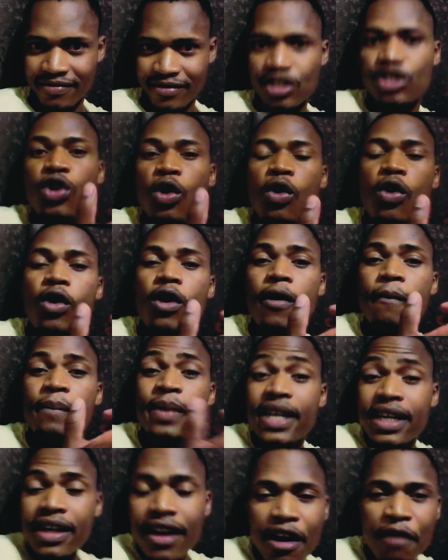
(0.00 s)
So
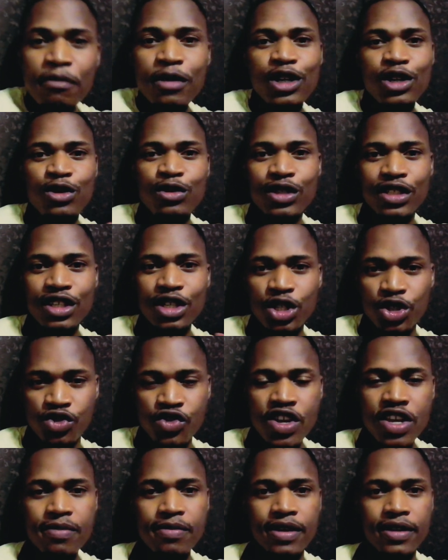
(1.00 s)
become a lucid
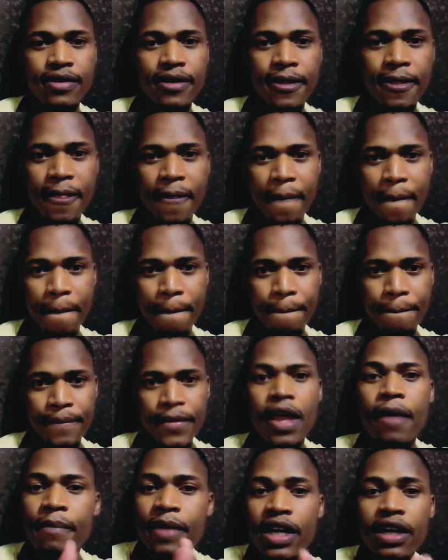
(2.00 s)
dreamer.
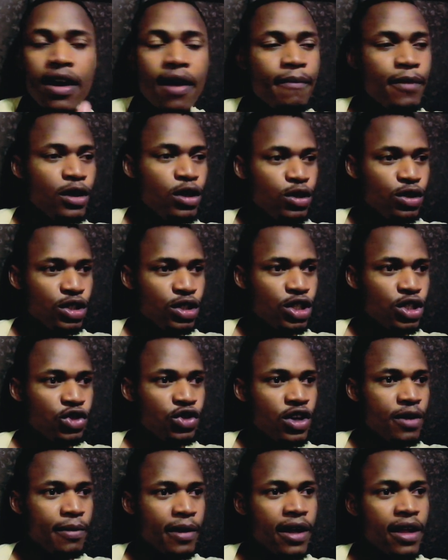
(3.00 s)
Become a lucid
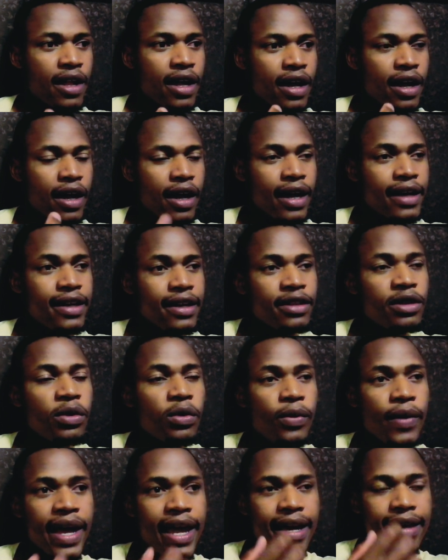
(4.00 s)
dreamer. Another
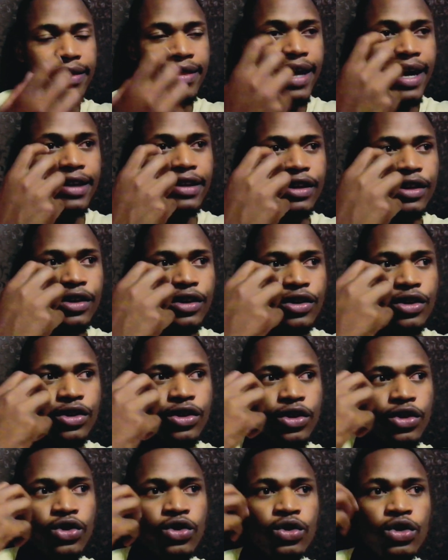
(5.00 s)
way that
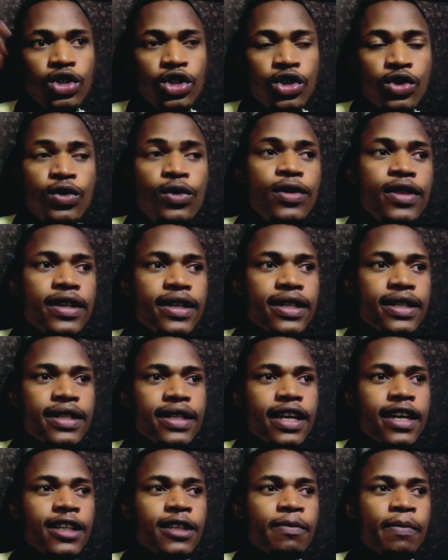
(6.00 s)
you do
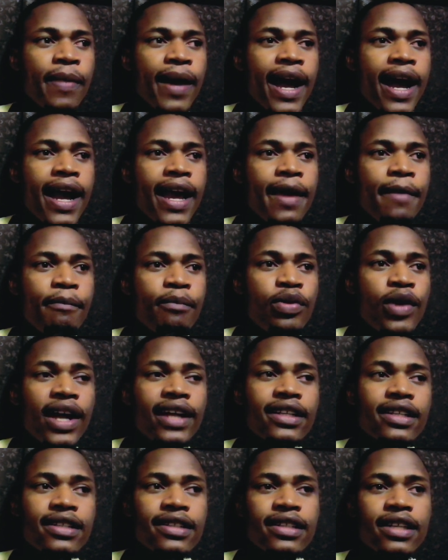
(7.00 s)
this is by
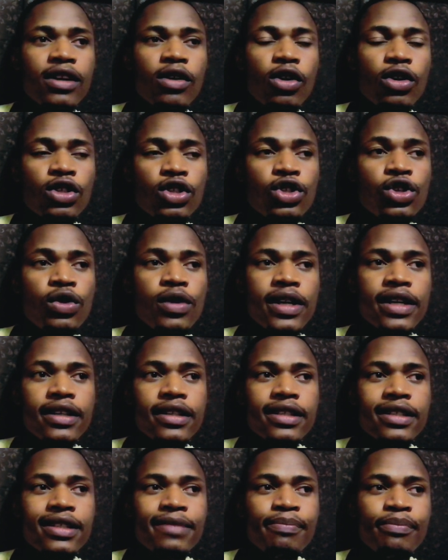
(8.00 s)
practicing or
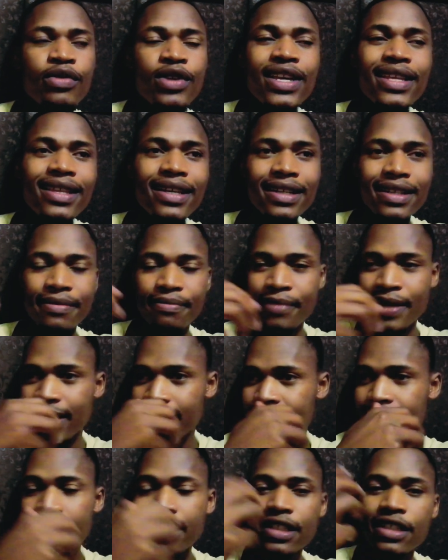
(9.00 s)
doing breathing
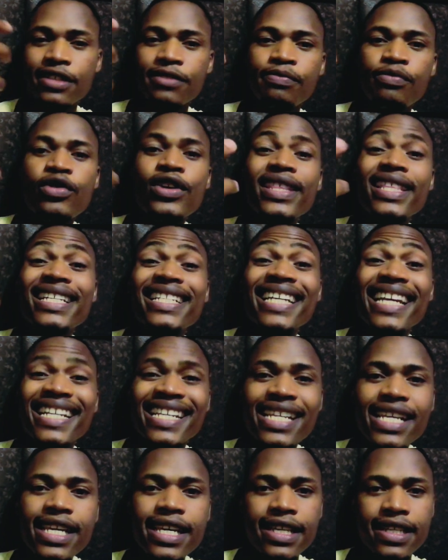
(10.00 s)
meditations, breathing
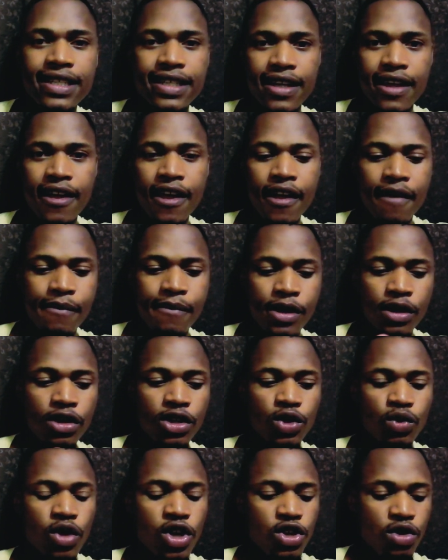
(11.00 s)
techniques.
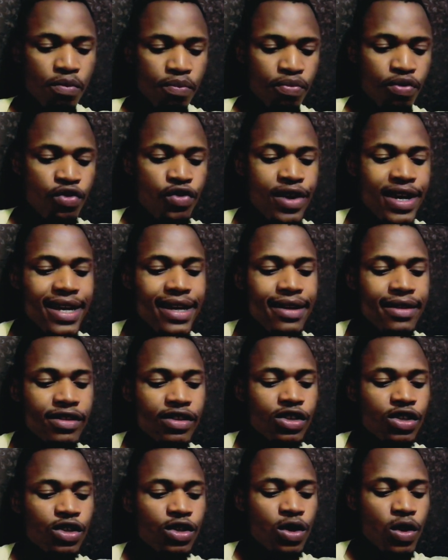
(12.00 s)
Because when you breathe
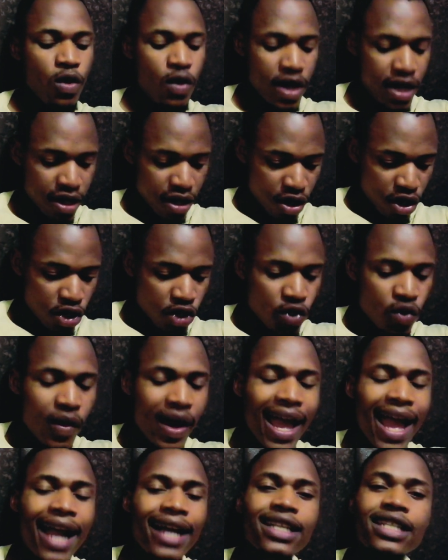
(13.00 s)
slowly, you
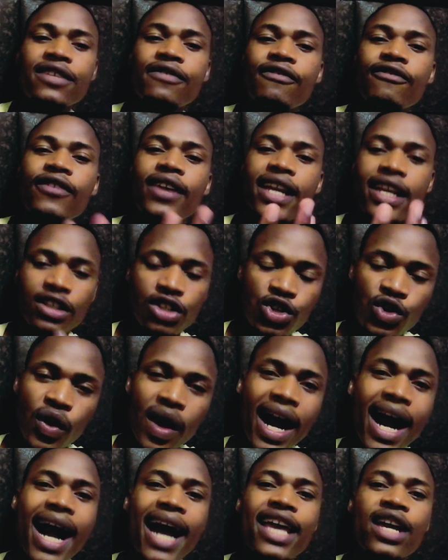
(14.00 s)
activate your
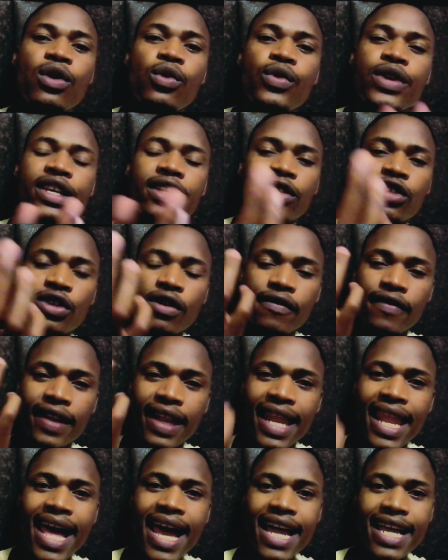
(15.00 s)
higher wheels of
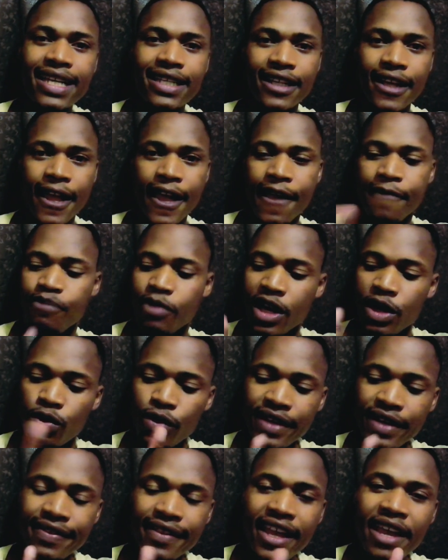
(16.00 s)
light. And
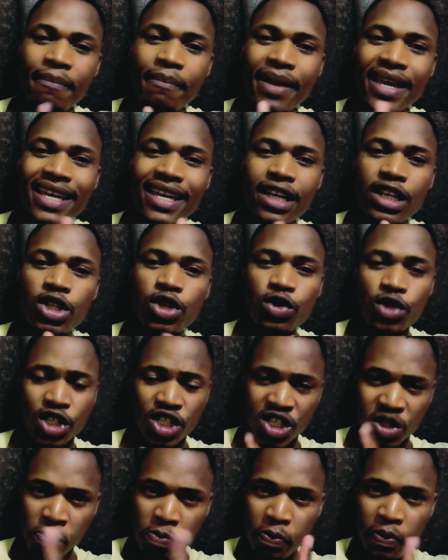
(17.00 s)
when they begin to
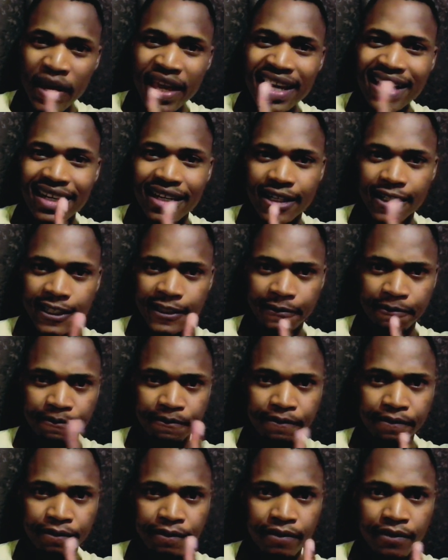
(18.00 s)
spin,
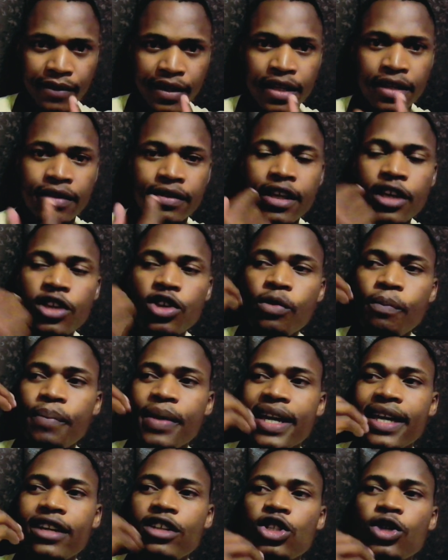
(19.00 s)
then you
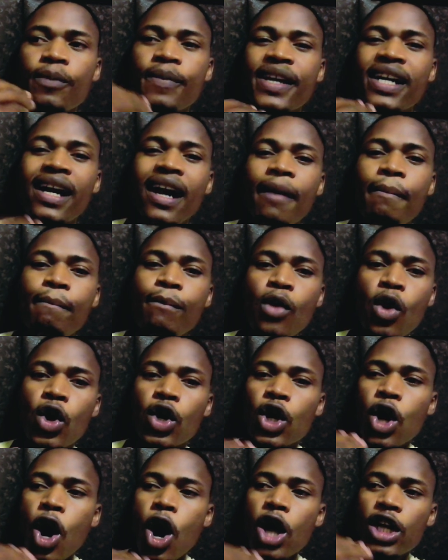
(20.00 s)
begin to become more
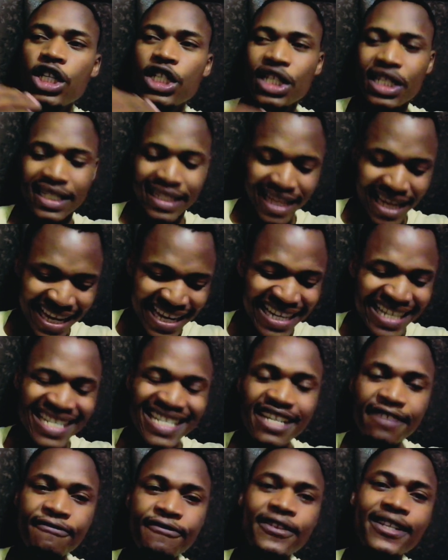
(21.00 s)
conscious in
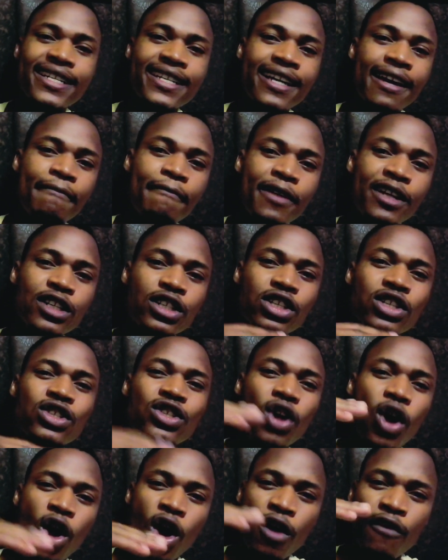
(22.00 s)
different dimensions
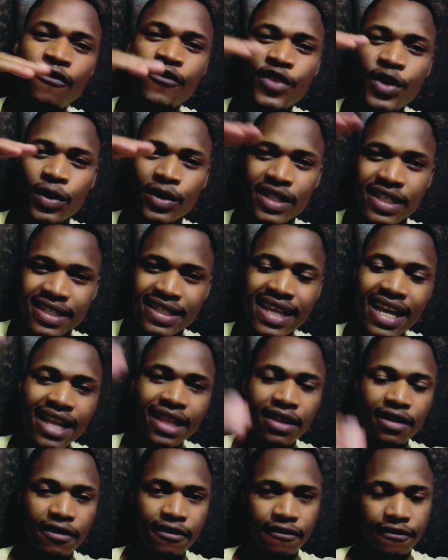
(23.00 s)
of
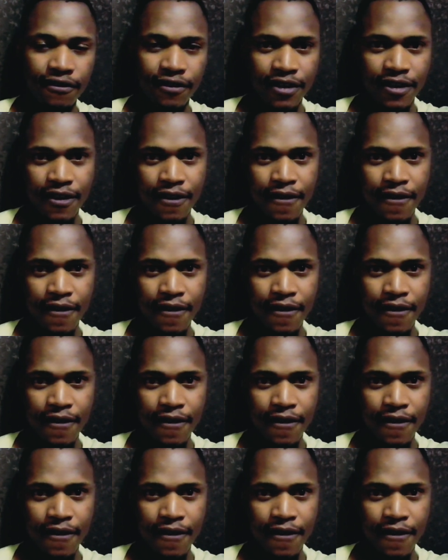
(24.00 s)
yourself.